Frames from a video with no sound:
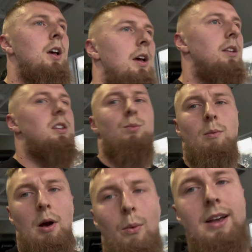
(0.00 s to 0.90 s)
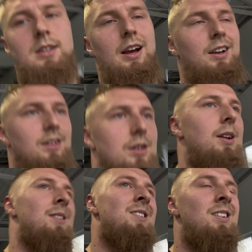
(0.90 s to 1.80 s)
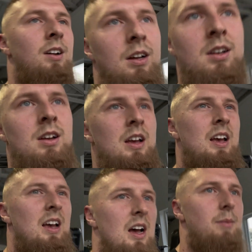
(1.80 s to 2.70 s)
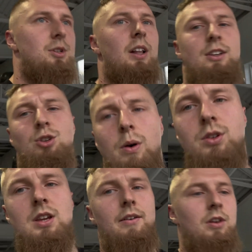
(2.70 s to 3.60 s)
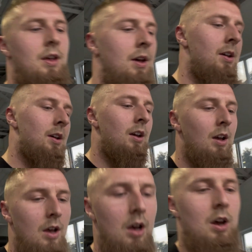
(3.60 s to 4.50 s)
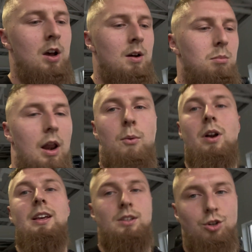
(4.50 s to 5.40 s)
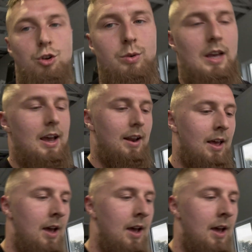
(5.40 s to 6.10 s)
and see what my weight's at, because I'm still at 207, but I want to get to 210